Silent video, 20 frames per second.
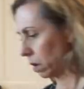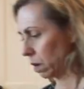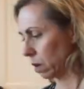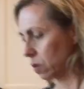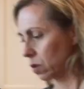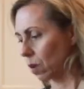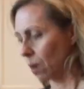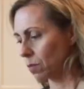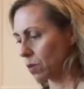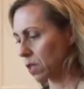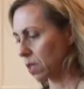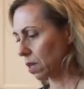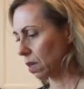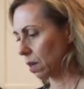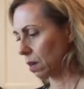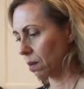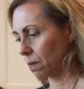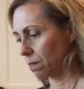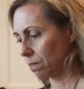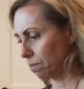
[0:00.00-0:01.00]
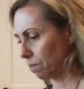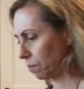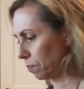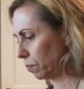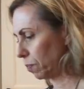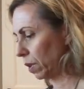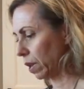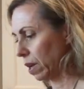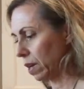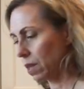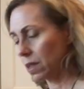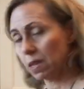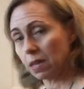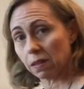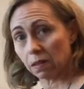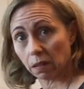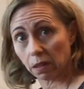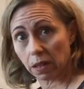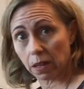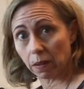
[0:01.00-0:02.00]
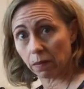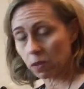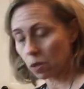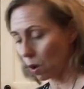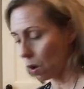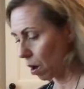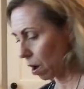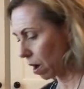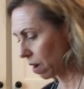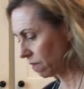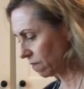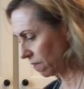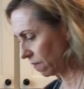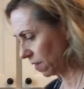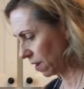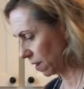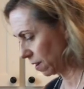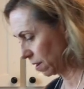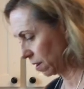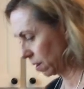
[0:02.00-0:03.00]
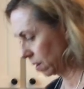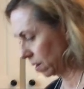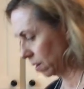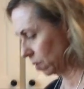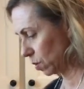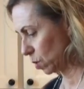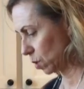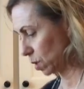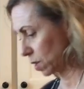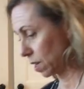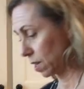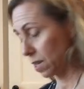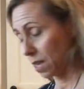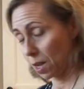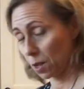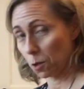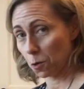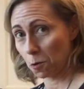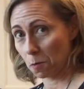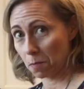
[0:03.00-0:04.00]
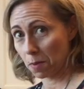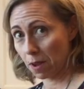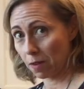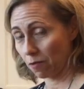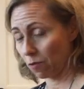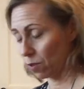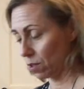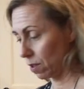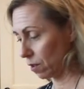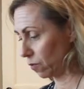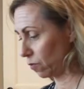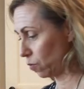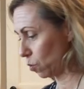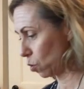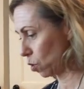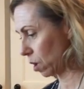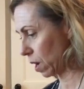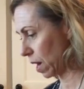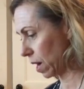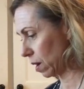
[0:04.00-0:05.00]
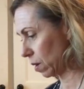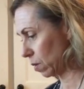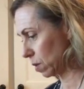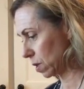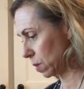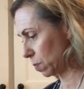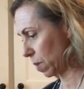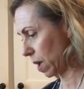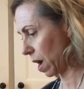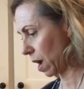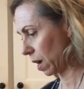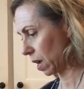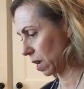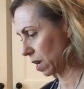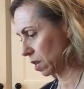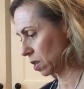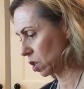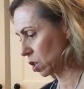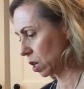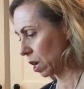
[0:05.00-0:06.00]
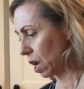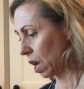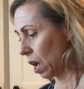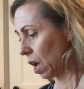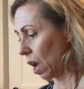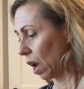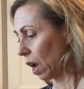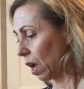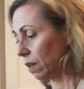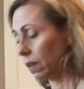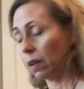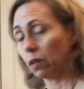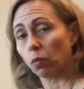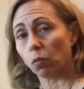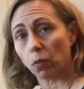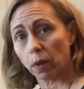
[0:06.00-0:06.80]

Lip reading: So I'm just going to pluck these leaves off. I'm just going to take a little bit for this 4-ounce package and then